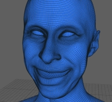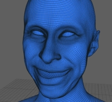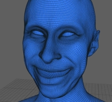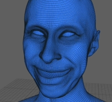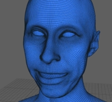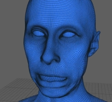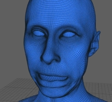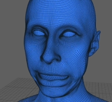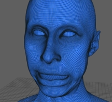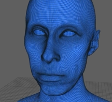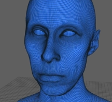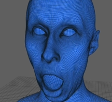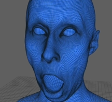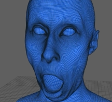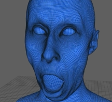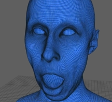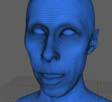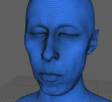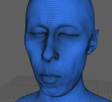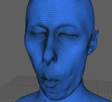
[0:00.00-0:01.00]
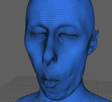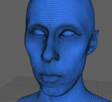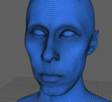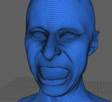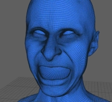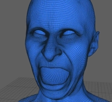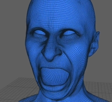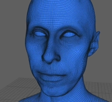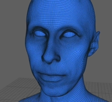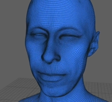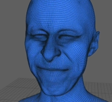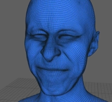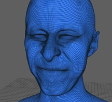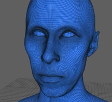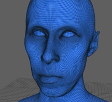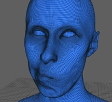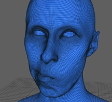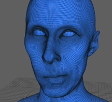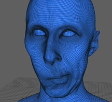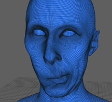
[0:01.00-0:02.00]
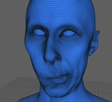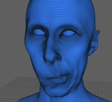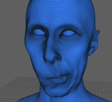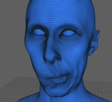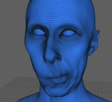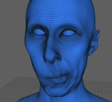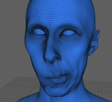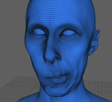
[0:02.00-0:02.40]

Here you can see the result of the sequence.